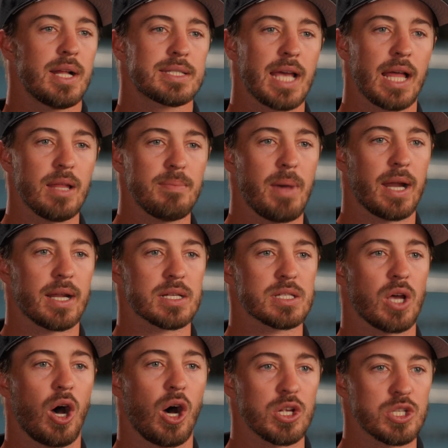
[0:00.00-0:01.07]

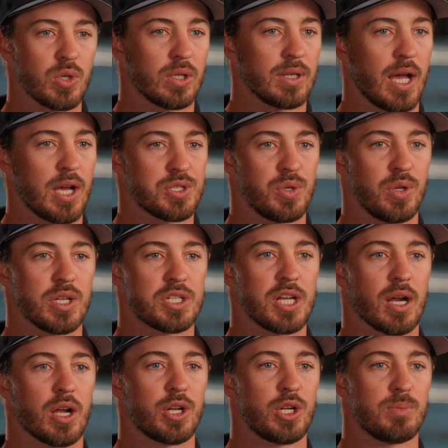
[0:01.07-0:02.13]
Telematics also allows you to
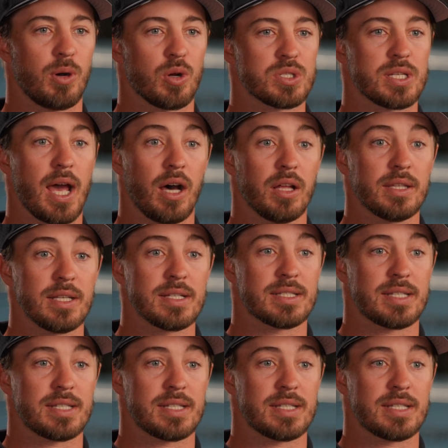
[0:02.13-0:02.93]
check on your boat's health and